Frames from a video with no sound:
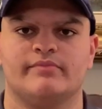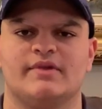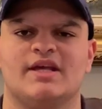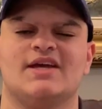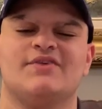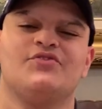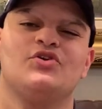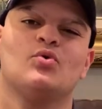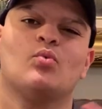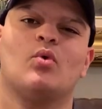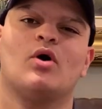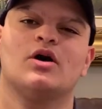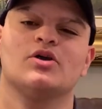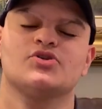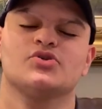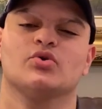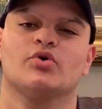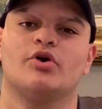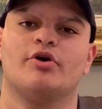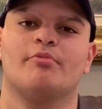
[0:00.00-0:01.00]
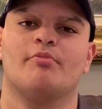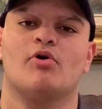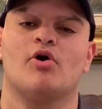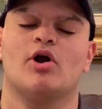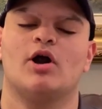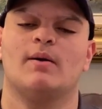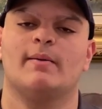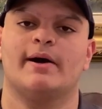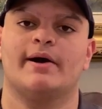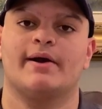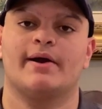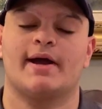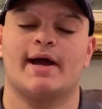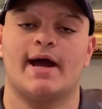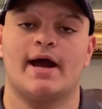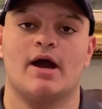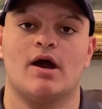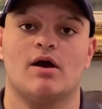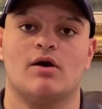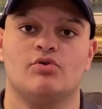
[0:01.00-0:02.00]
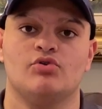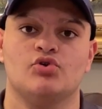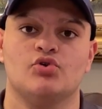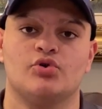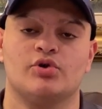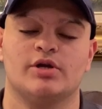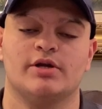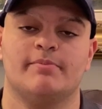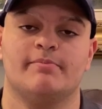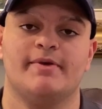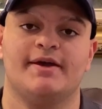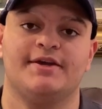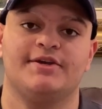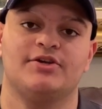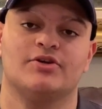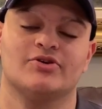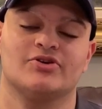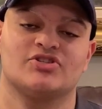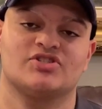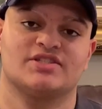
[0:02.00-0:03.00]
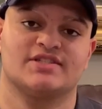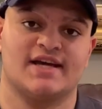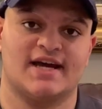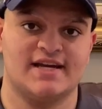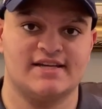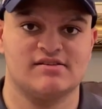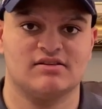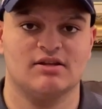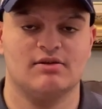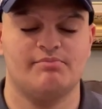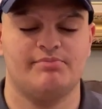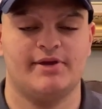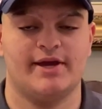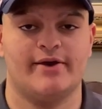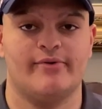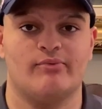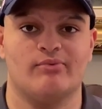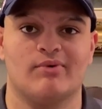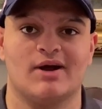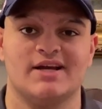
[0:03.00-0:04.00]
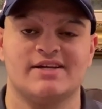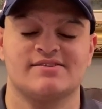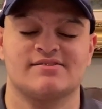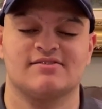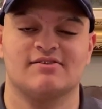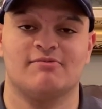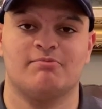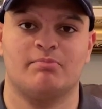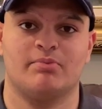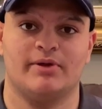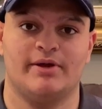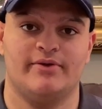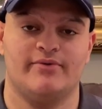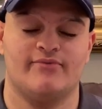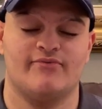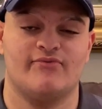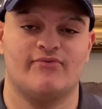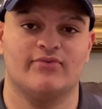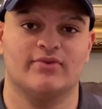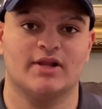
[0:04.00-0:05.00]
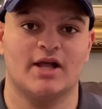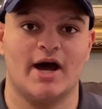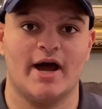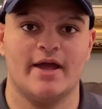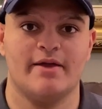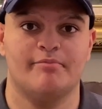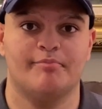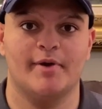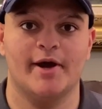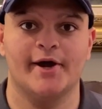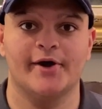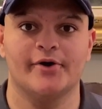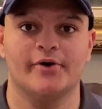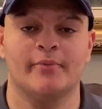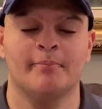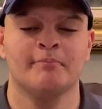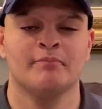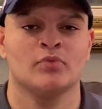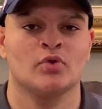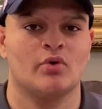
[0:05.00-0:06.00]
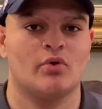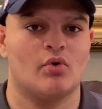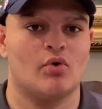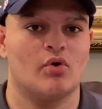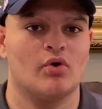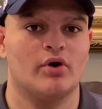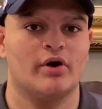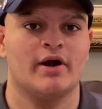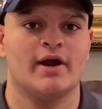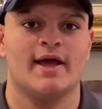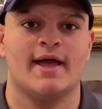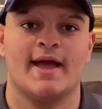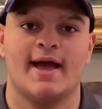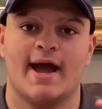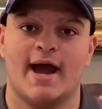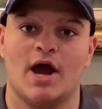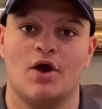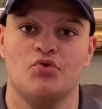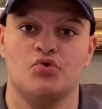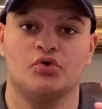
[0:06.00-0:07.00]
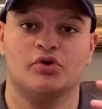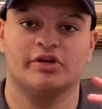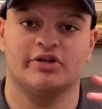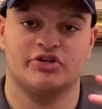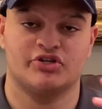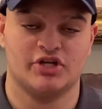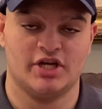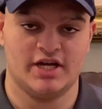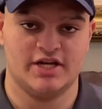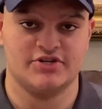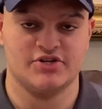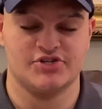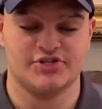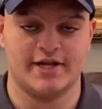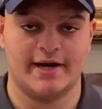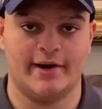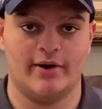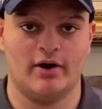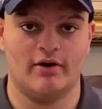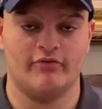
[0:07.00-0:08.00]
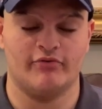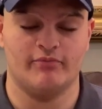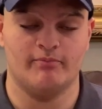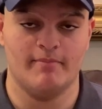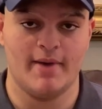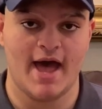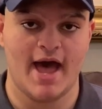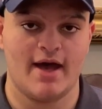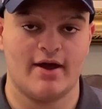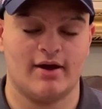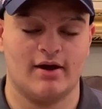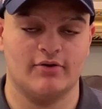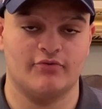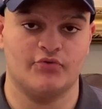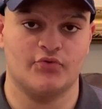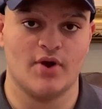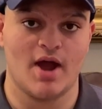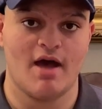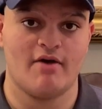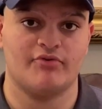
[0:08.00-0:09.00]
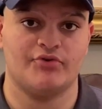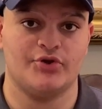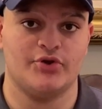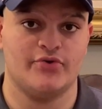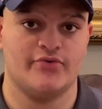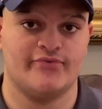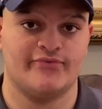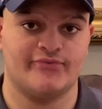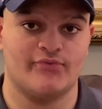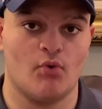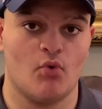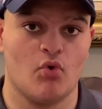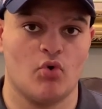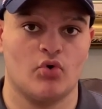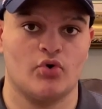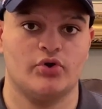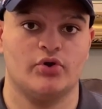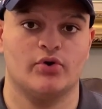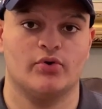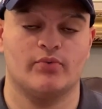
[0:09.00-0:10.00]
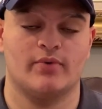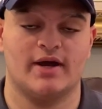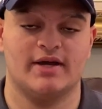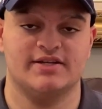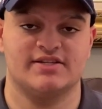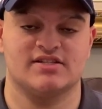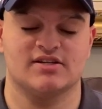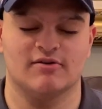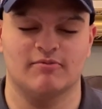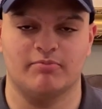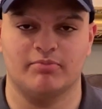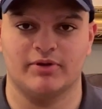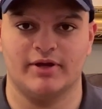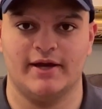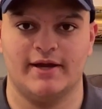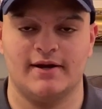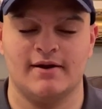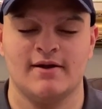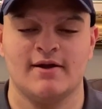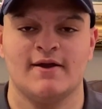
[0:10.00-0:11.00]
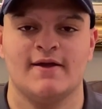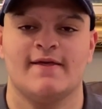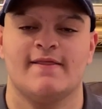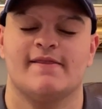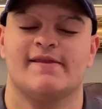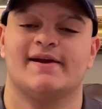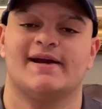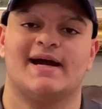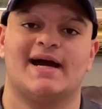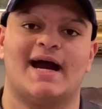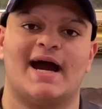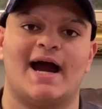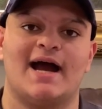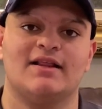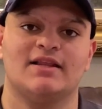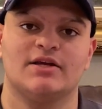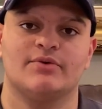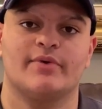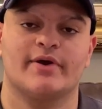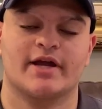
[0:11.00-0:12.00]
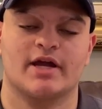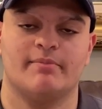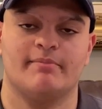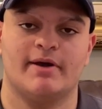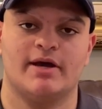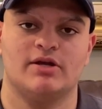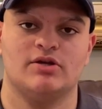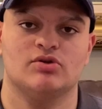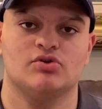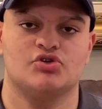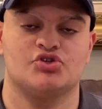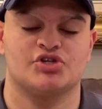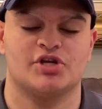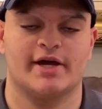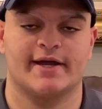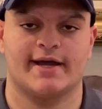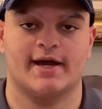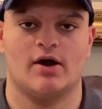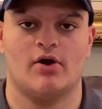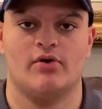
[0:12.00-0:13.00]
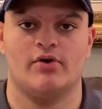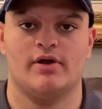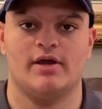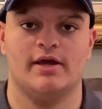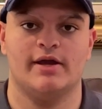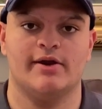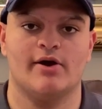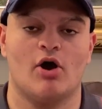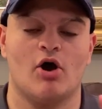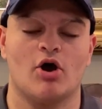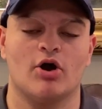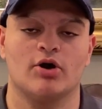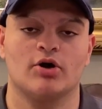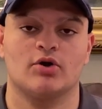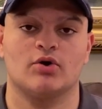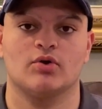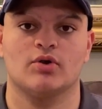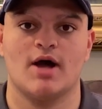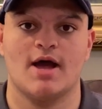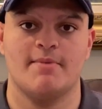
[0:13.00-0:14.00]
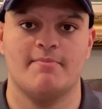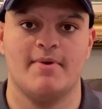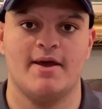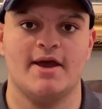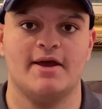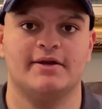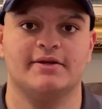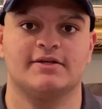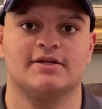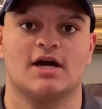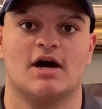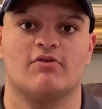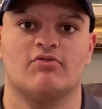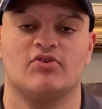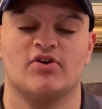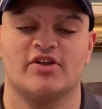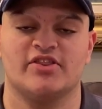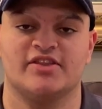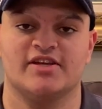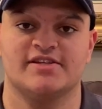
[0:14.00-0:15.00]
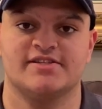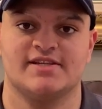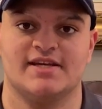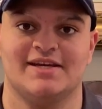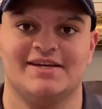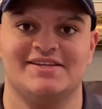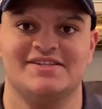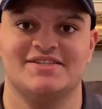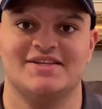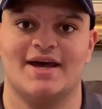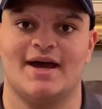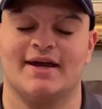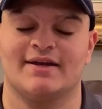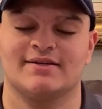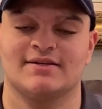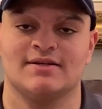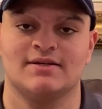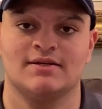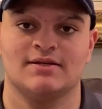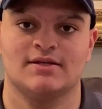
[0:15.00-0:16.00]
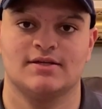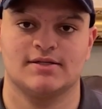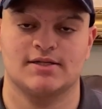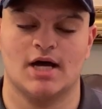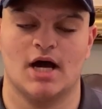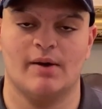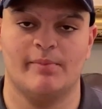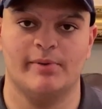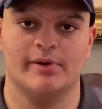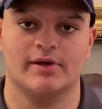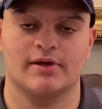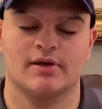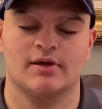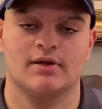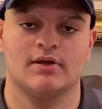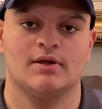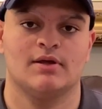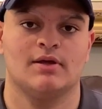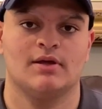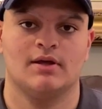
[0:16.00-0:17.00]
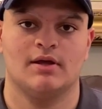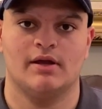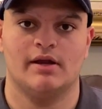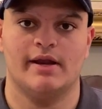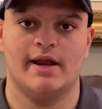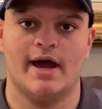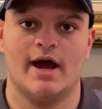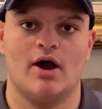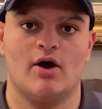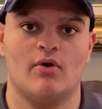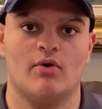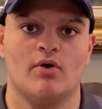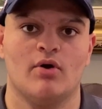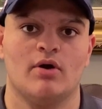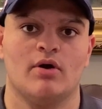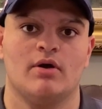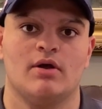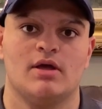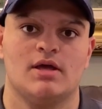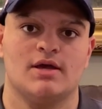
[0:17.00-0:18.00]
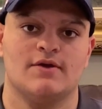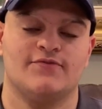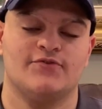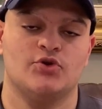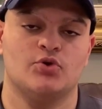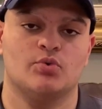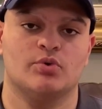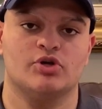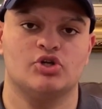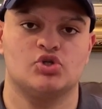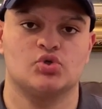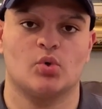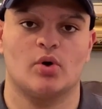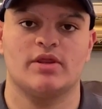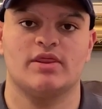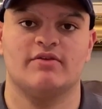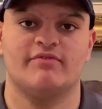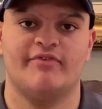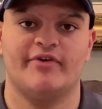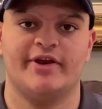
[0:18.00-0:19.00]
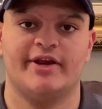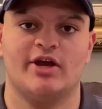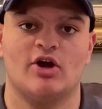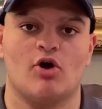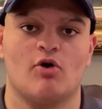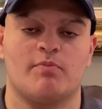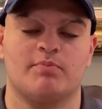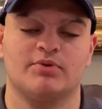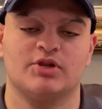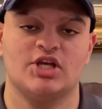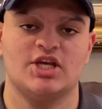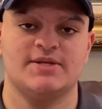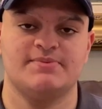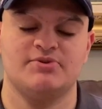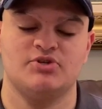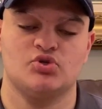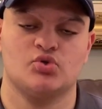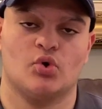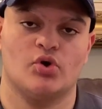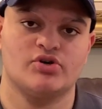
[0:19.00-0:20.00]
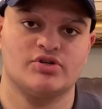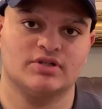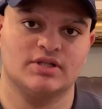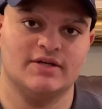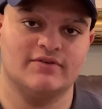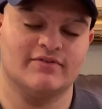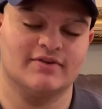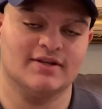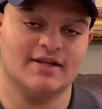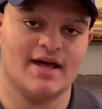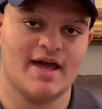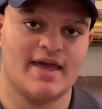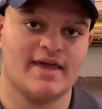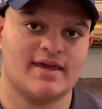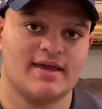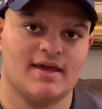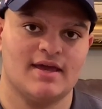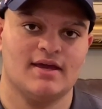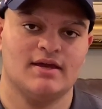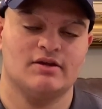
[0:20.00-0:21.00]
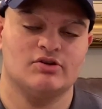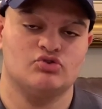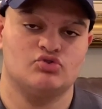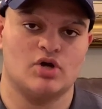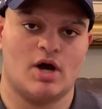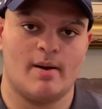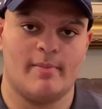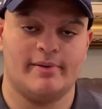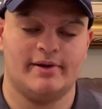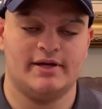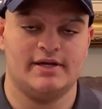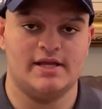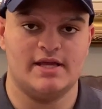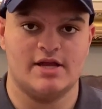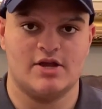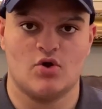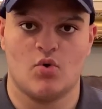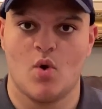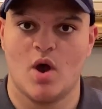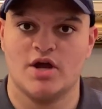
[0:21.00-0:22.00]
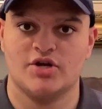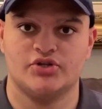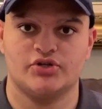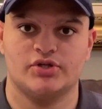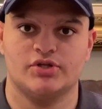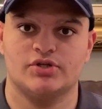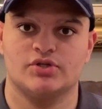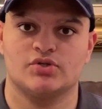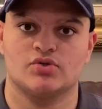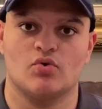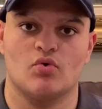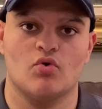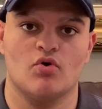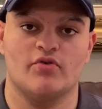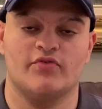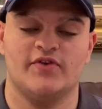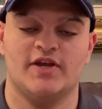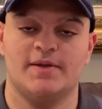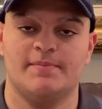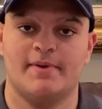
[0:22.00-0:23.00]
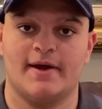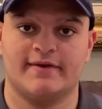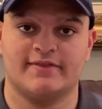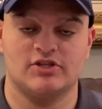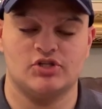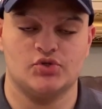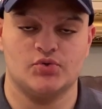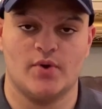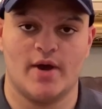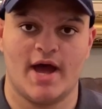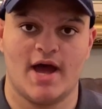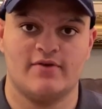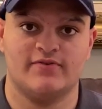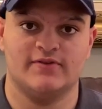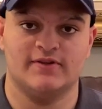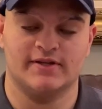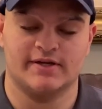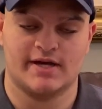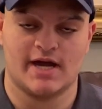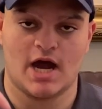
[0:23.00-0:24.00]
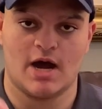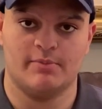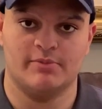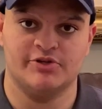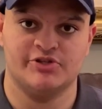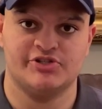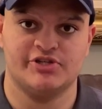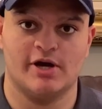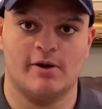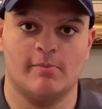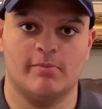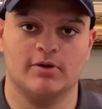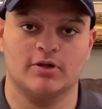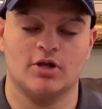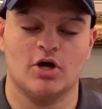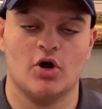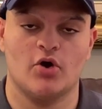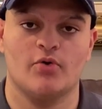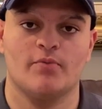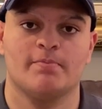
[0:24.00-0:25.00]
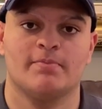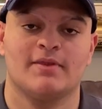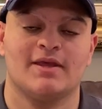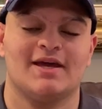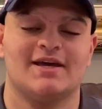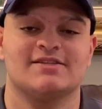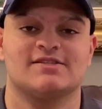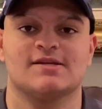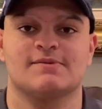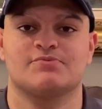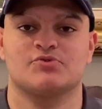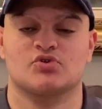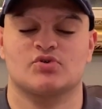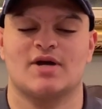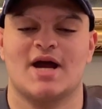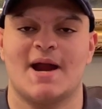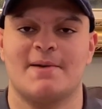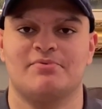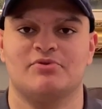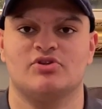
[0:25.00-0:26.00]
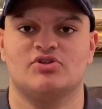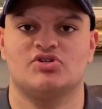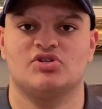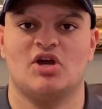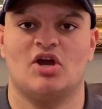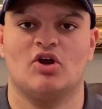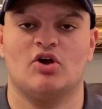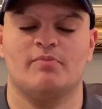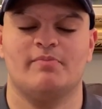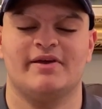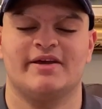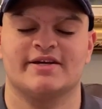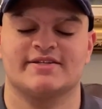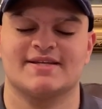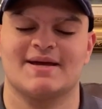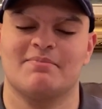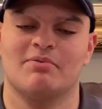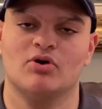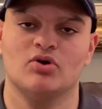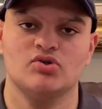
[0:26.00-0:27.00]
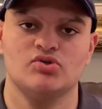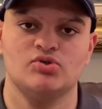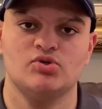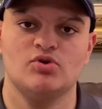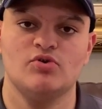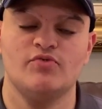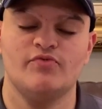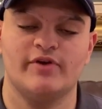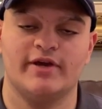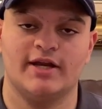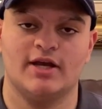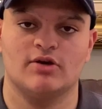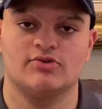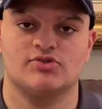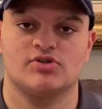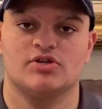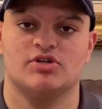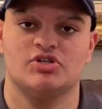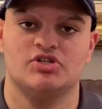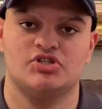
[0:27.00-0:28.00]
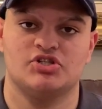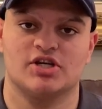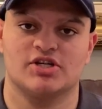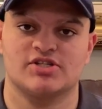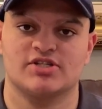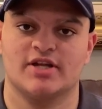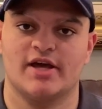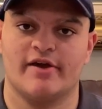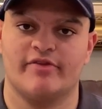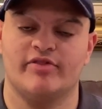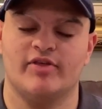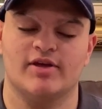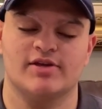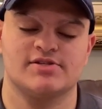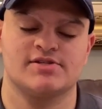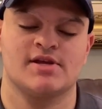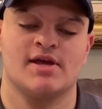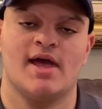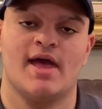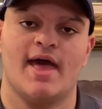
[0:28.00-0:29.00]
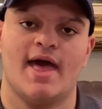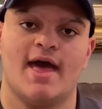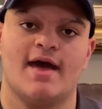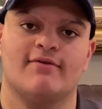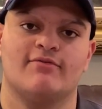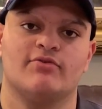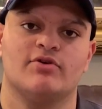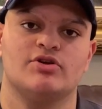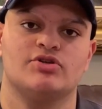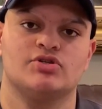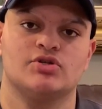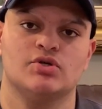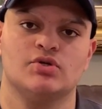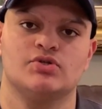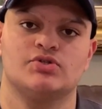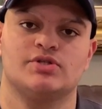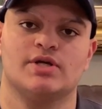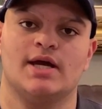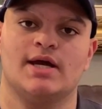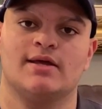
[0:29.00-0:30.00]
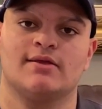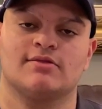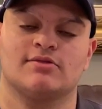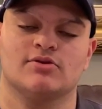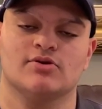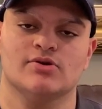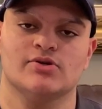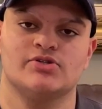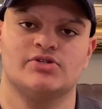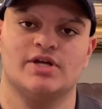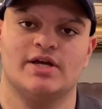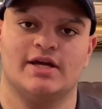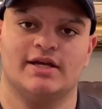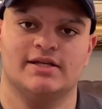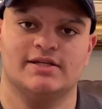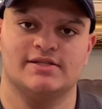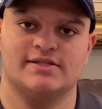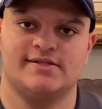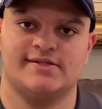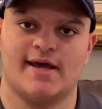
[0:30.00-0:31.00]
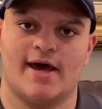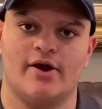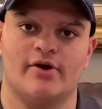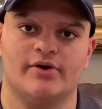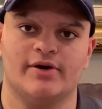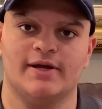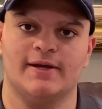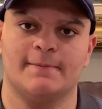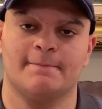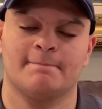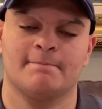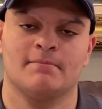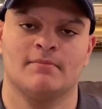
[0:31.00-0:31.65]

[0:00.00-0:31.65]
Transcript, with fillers: If you want to learn more about how you can make your Science Olympiad Wright Stuff plane fly better, or how you can change the center of, mat of gravity for your Wright Stuff plane, then I highly recommend you check out an article I made covering this exact topic. Now, if you enjoyed the video, please be sure to leave a like, drop any questions or feedback that you have in the comments down below, and subscribe to the channel because I post new videos just like this every Tuesday, Thursday, and Saturday.